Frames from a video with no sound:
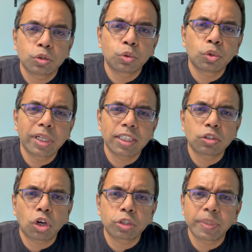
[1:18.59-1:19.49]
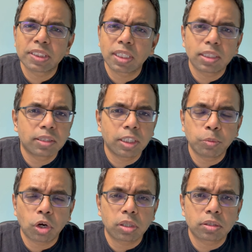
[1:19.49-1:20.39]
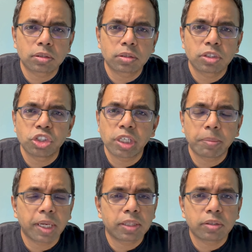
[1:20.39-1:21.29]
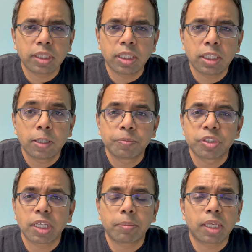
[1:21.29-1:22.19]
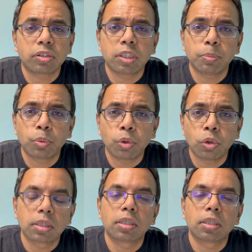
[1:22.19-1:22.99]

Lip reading: So Google has launched basically three models: Gemini 3, Gemini 3 Pro,